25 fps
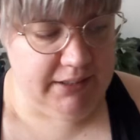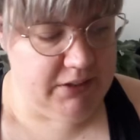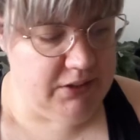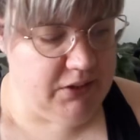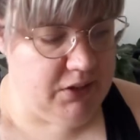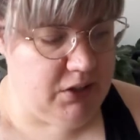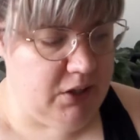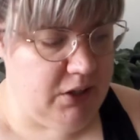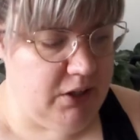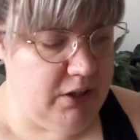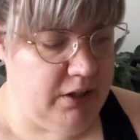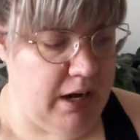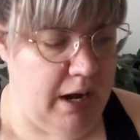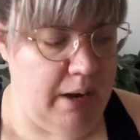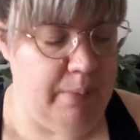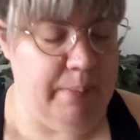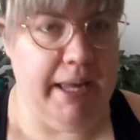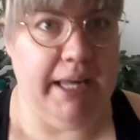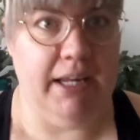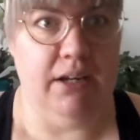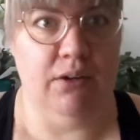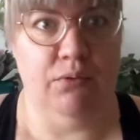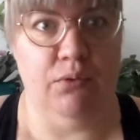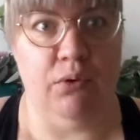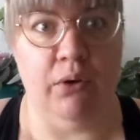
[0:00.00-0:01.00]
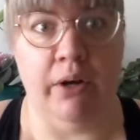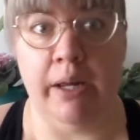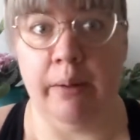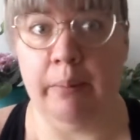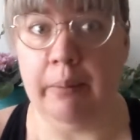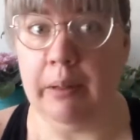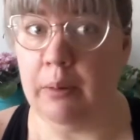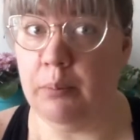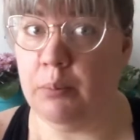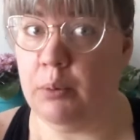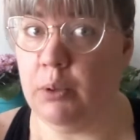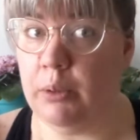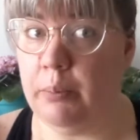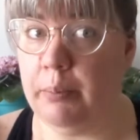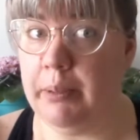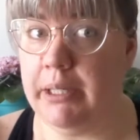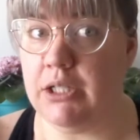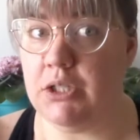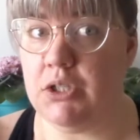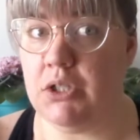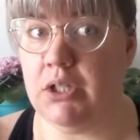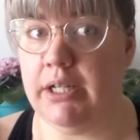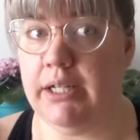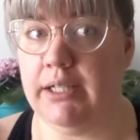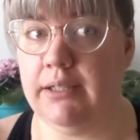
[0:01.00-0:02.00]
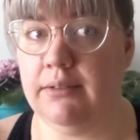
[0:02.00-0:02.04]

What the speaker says: So I made it for him. I'll put a picture